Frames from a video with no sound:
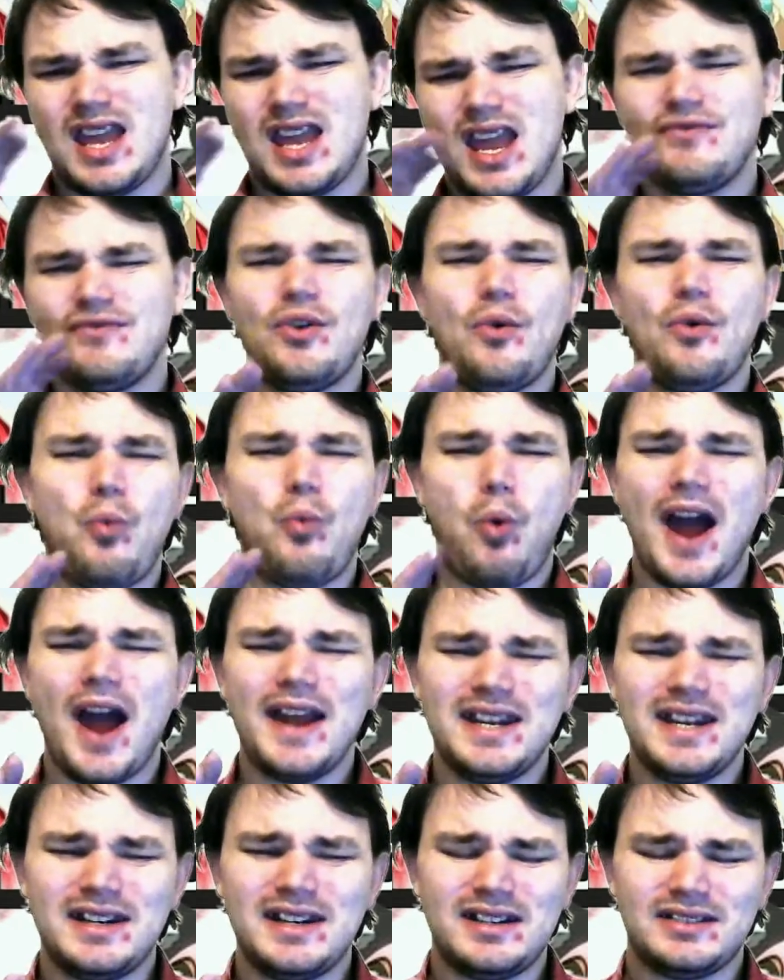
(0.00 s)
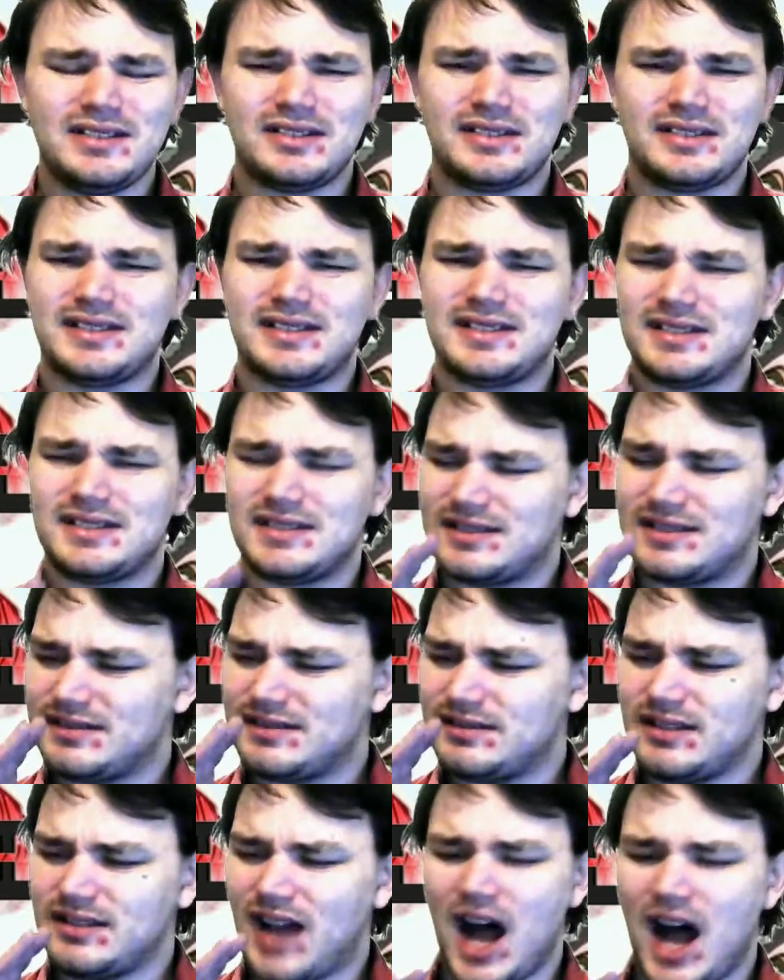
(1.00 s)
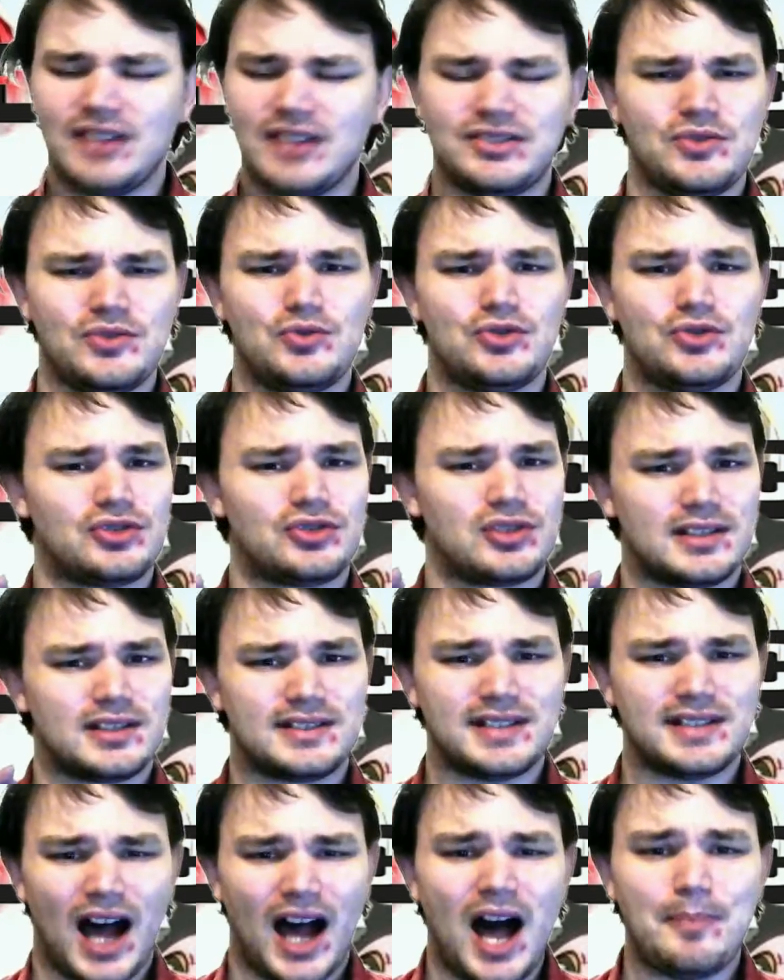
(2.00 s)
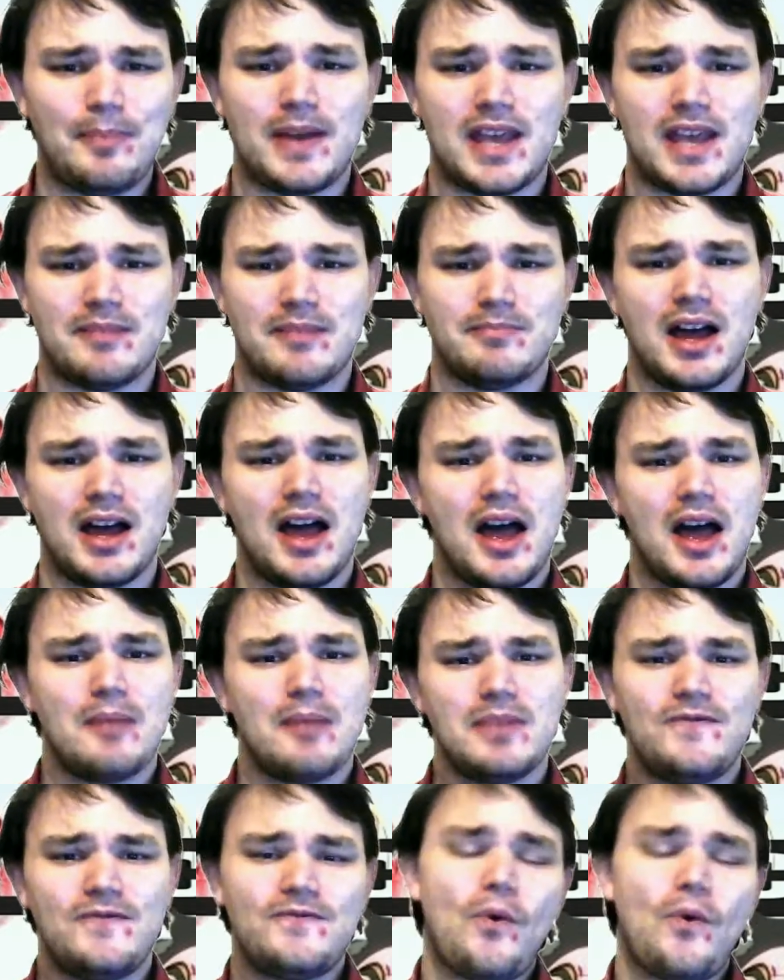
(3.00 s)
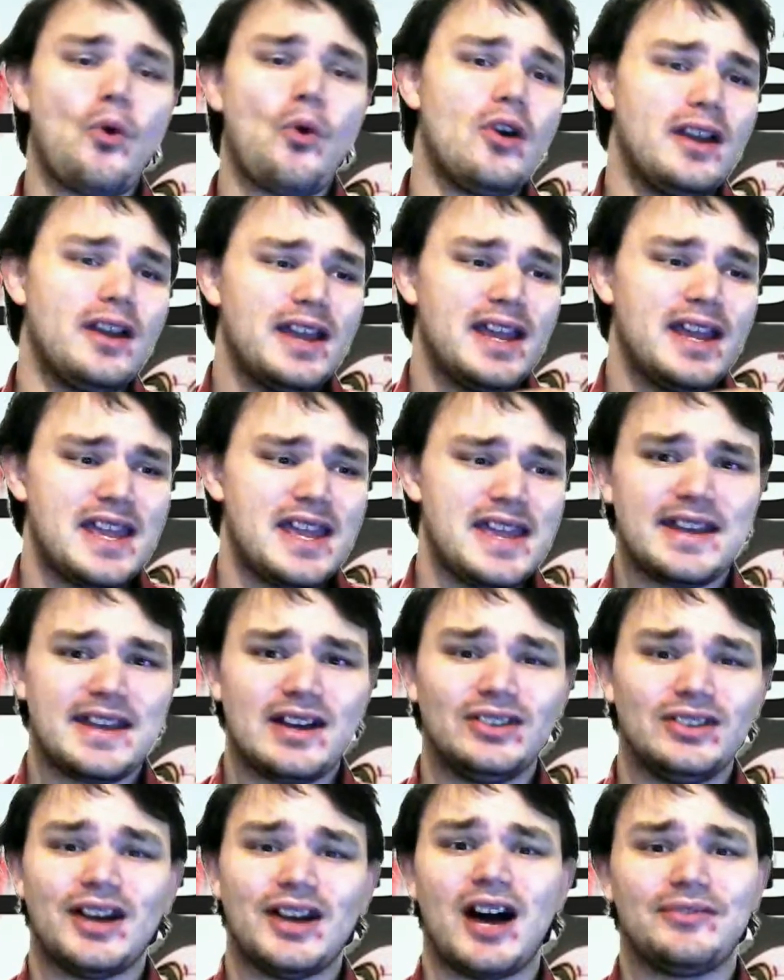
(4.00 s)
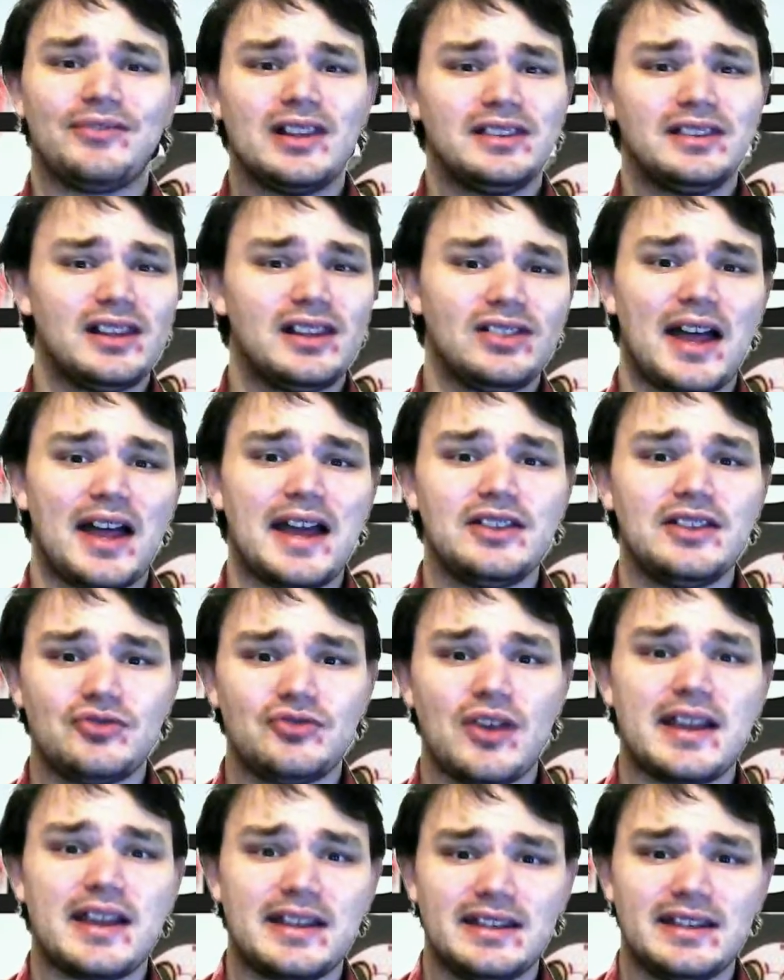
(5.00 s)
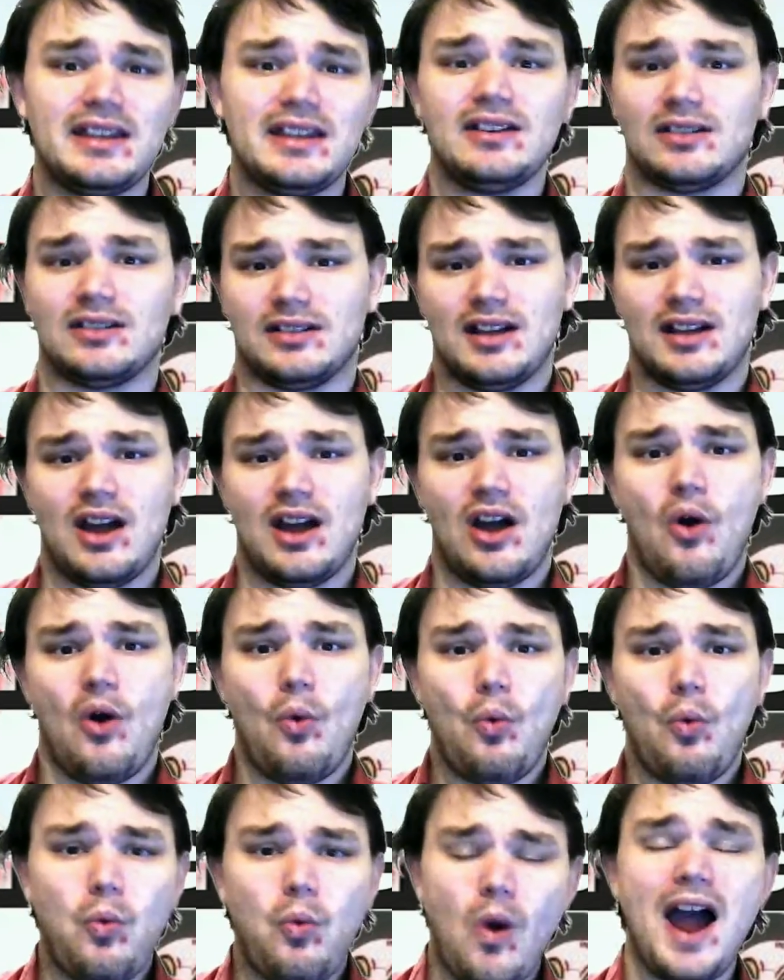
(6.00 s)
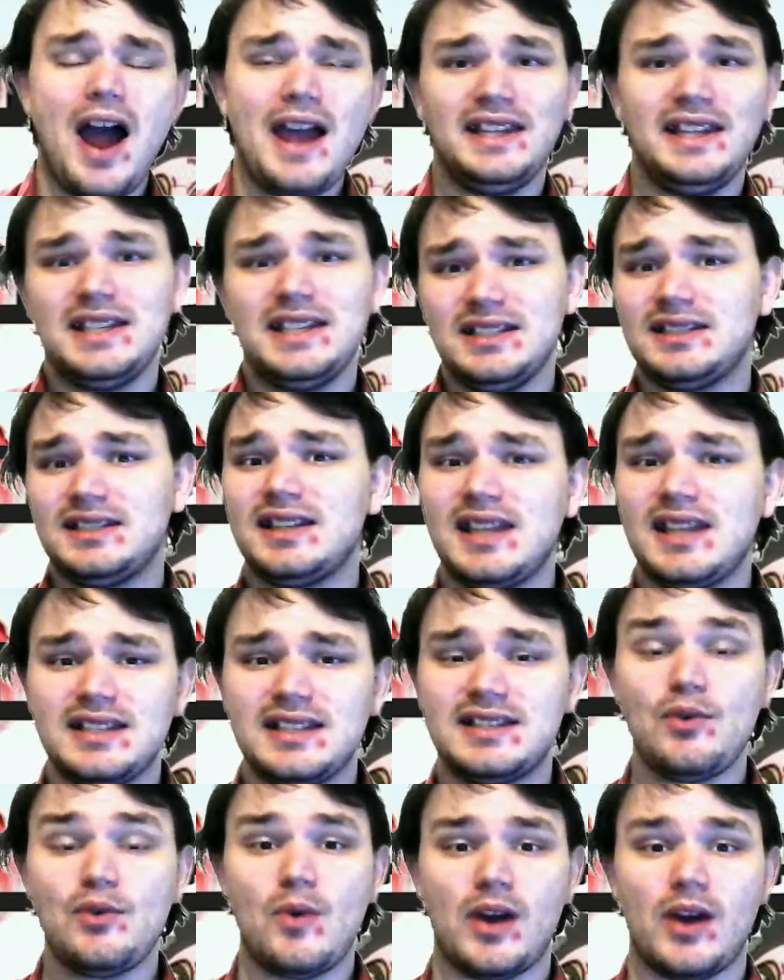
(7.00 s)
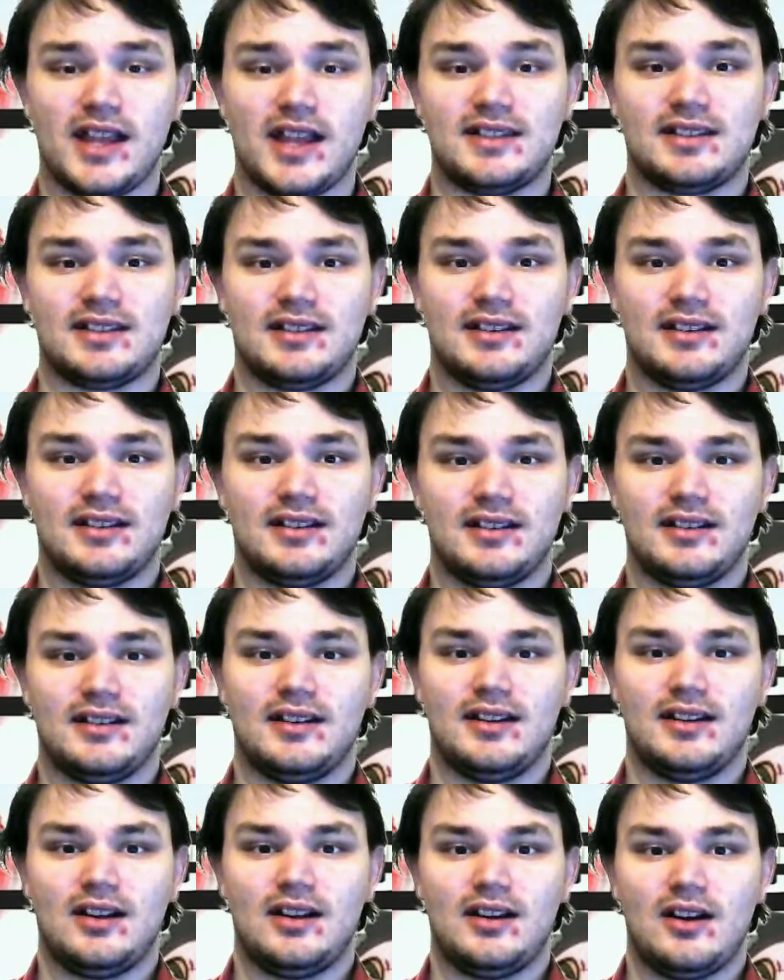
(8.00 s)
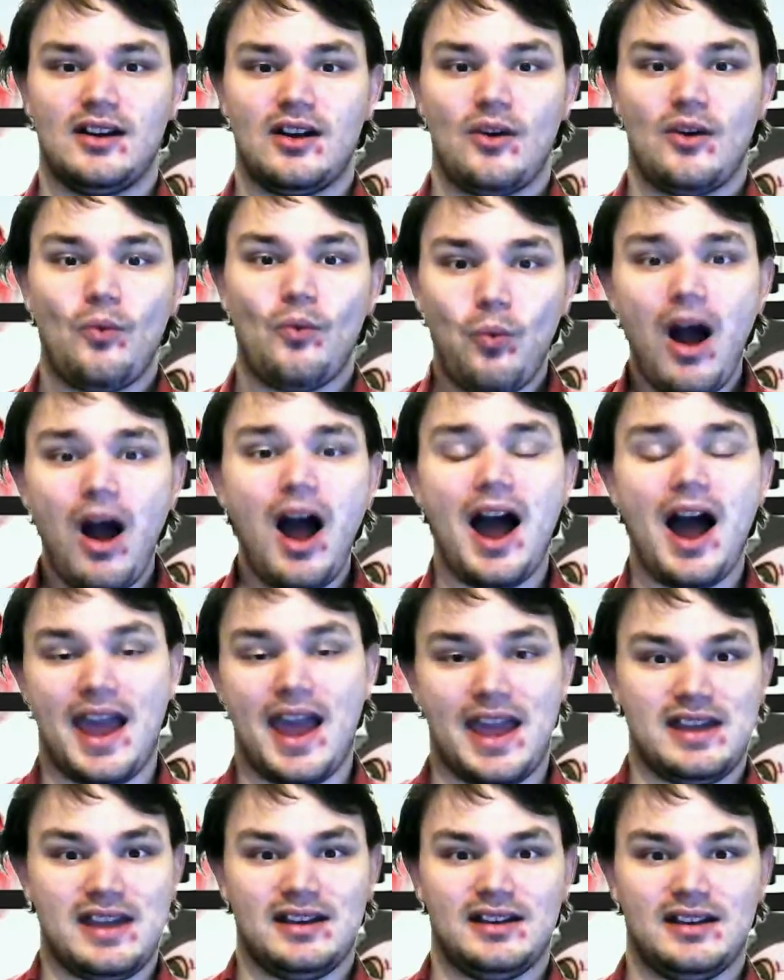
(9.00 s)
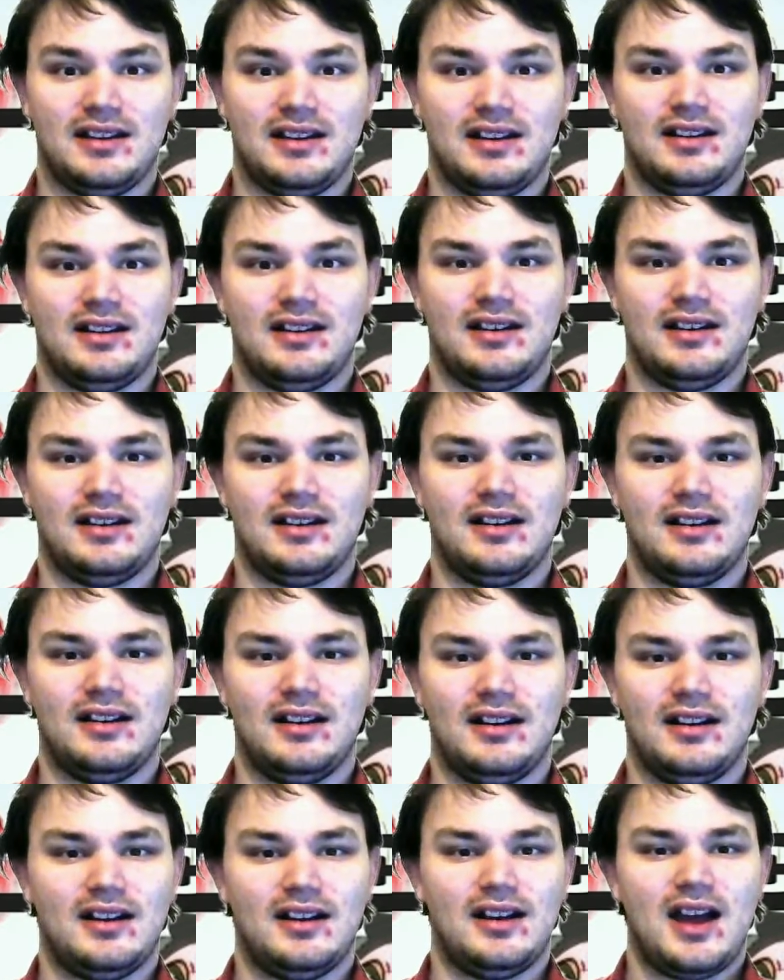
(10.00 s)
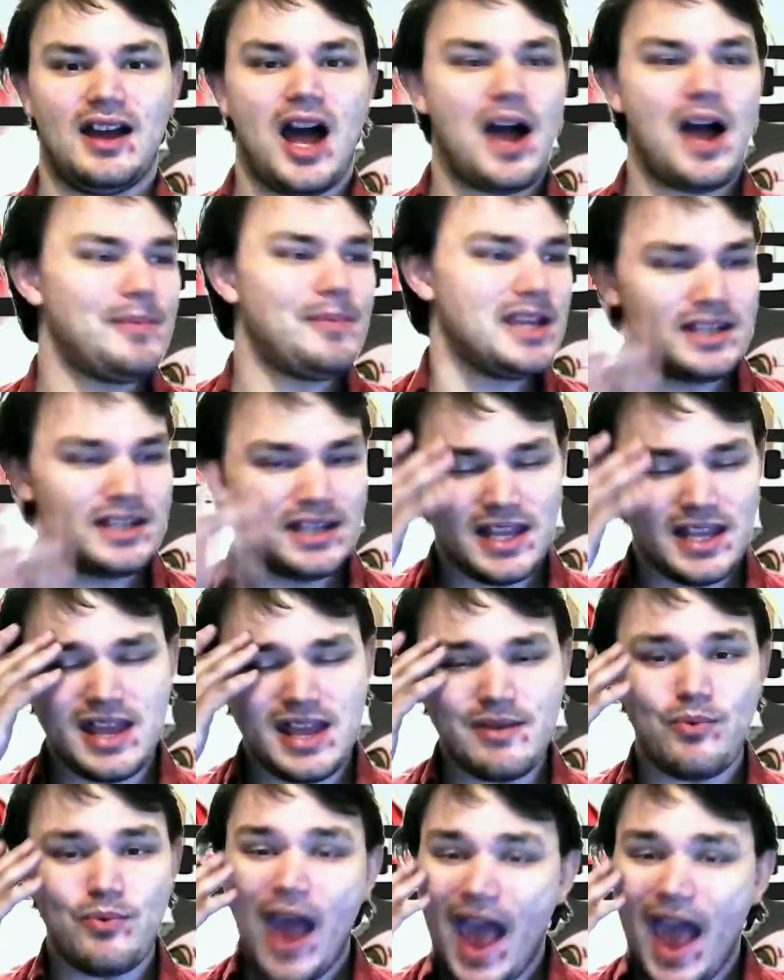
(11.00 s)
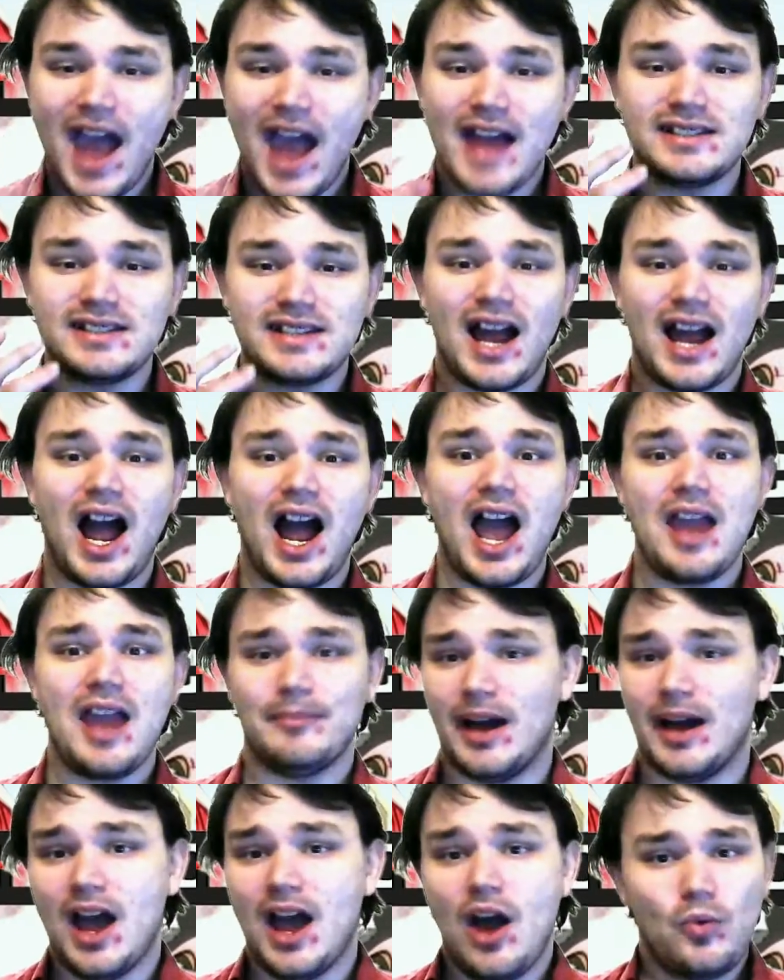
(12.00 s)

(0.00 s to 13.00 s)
Even though, why didn't Natsu stop him before he killed off the Light Dragon Eel? Why didn't he do it? Why? I mean, he had time.